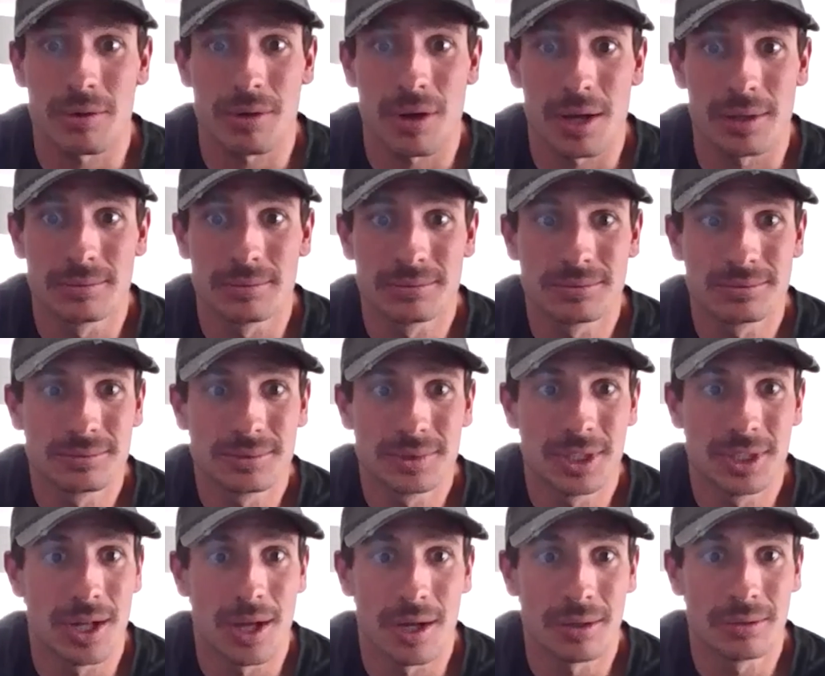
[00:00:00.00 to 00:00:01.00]
rod,
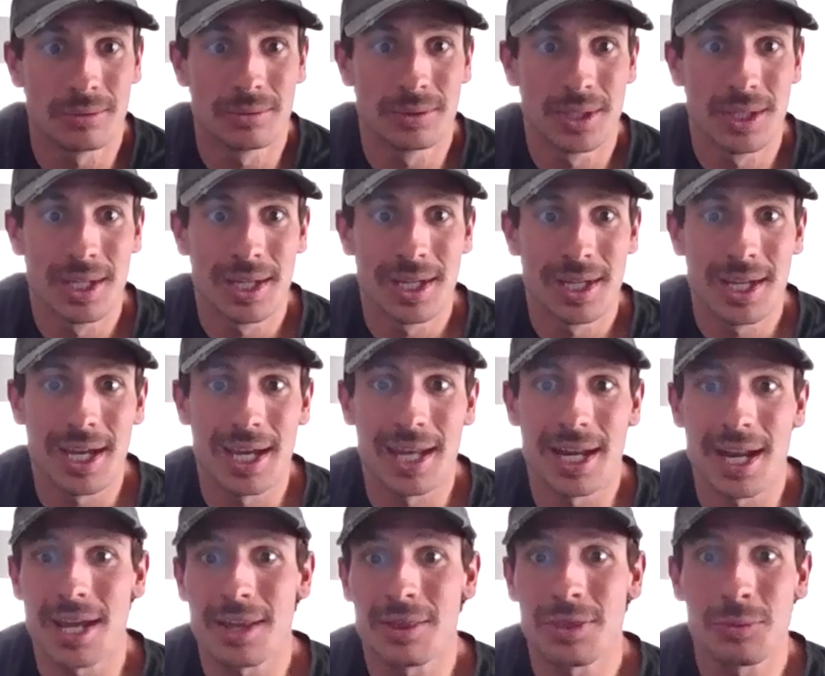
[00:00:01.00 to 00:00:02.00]
and
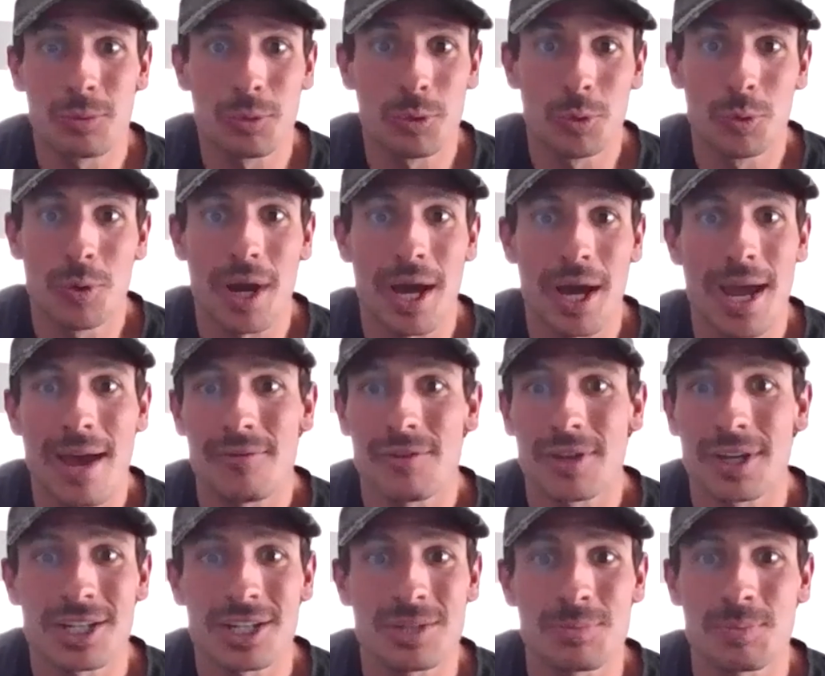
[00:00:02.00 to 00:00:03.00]
I have
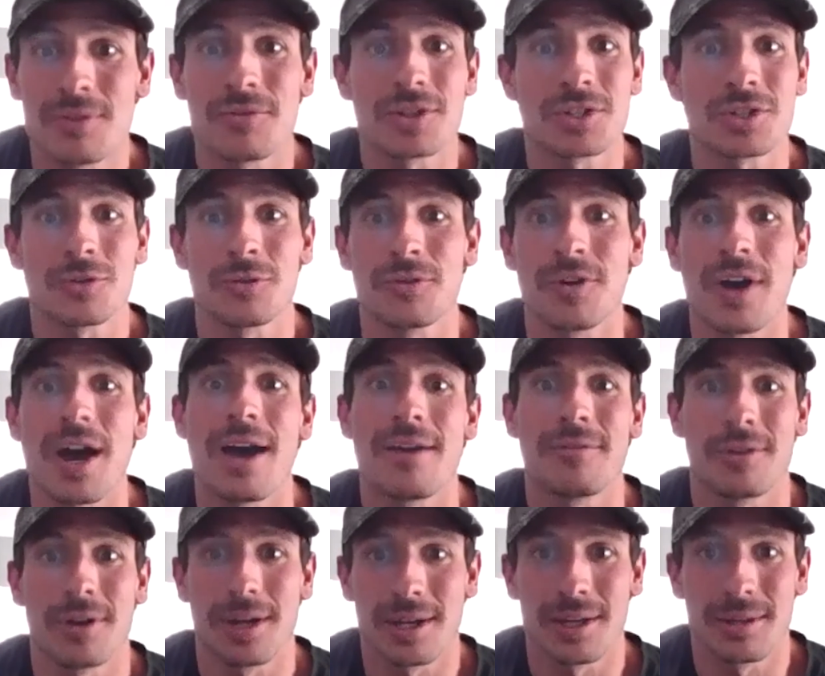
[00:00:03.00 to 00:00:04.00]
like a Spinfisher
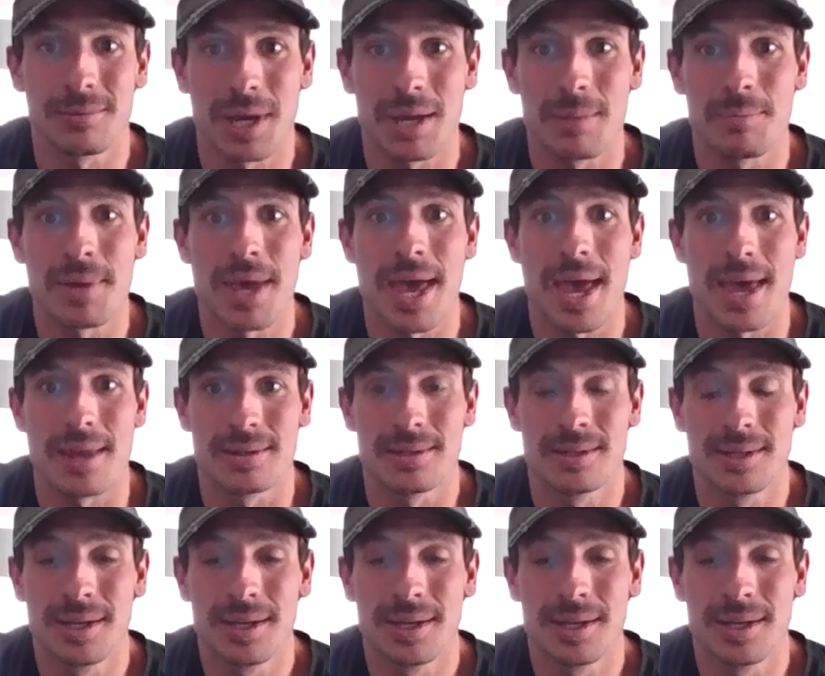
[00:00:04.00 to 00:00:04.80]
5 on it by Penn.